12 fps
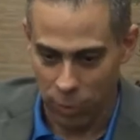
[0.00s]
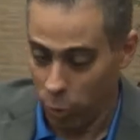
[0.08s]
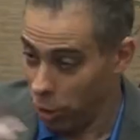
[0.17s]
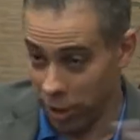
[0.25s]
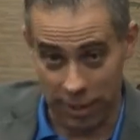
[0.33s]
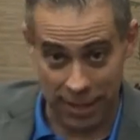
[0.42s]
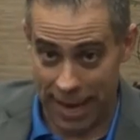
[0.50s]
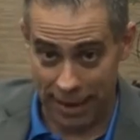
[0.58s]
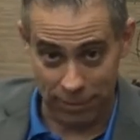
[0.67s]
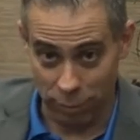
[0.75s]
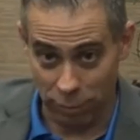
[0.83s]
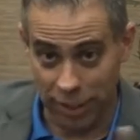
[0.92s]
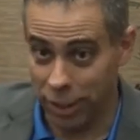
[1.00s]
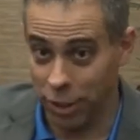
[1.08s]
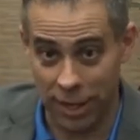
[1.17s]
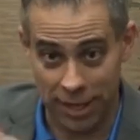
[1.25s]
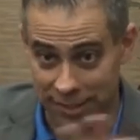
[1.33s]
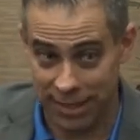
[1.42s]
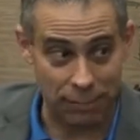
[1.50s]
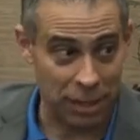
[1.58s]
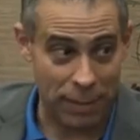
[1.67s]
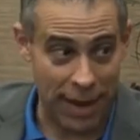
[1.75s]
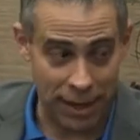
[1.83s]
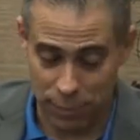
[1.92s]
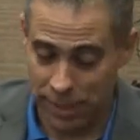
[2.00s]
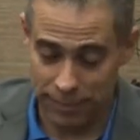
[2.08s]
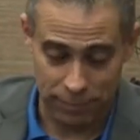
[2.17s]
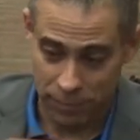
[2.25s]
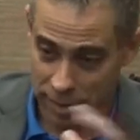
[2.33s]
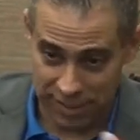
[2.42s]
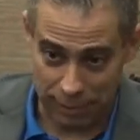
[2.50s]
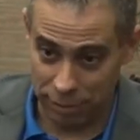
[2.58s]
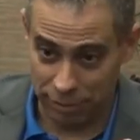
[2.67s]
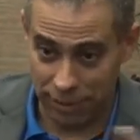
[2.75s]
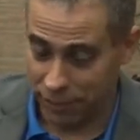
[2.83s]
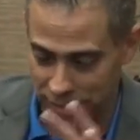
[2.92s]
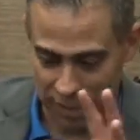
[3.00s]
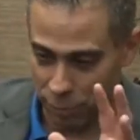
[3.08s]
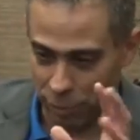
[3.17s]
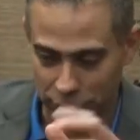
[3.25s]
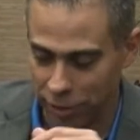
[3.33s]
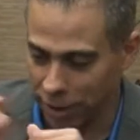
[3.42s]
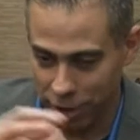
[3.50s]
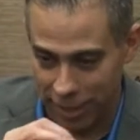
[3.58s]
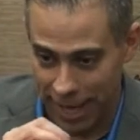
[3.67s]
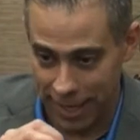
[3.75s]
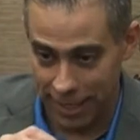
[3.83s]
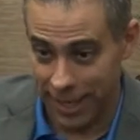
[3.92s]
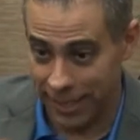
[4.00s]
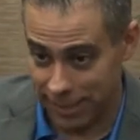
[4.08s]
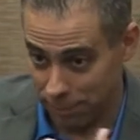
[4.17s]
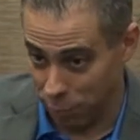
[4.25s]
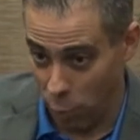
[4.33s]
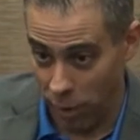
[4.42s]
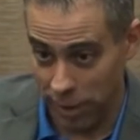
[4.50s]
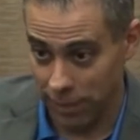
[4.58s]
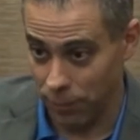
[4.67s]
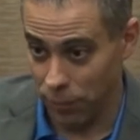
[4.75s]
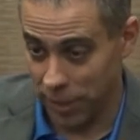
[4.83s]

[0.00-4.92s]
We're good at that. We're really good at assembly management, assembly referencing. We're really good at it. And it's important.